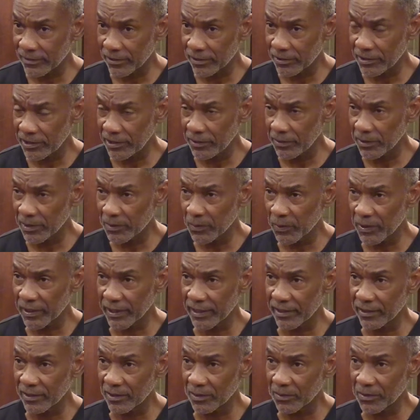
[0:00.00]
she was
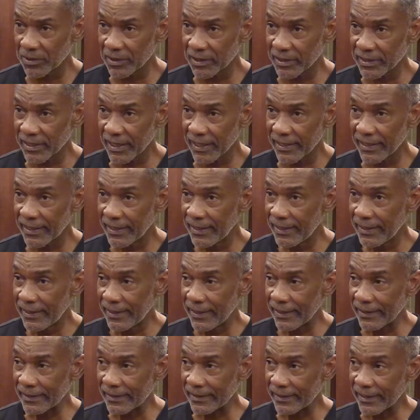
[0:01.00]
working towards that.
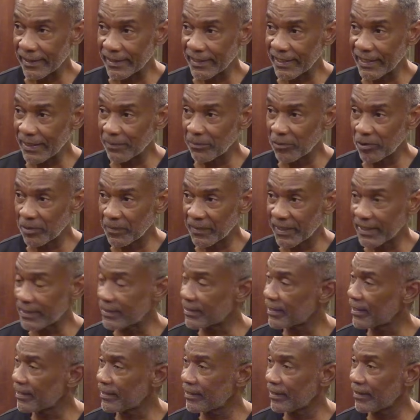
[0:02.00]
And then I came home and
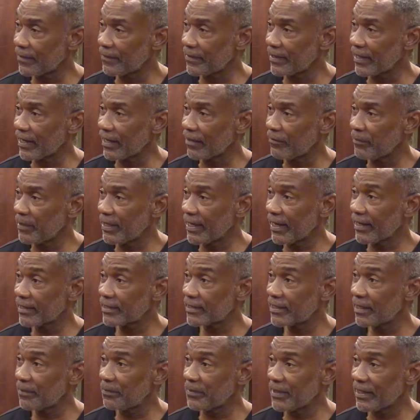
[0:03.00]
said that, well, I've been
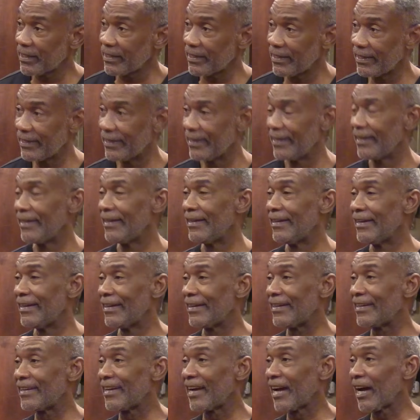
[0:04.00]
accepted
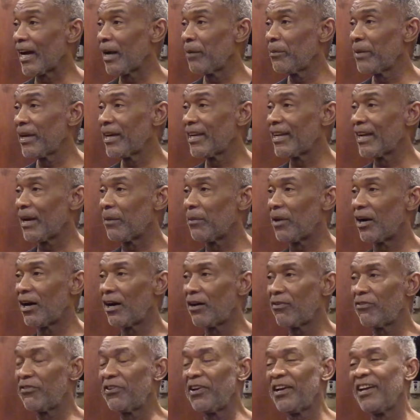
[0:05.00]
in the army and I'm
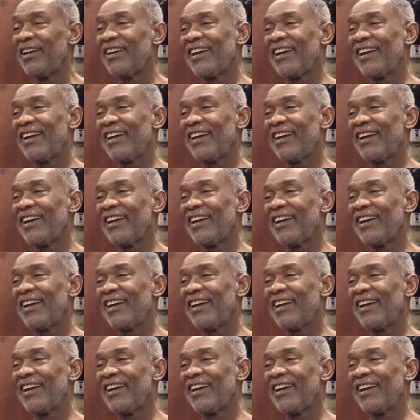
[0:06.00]
off.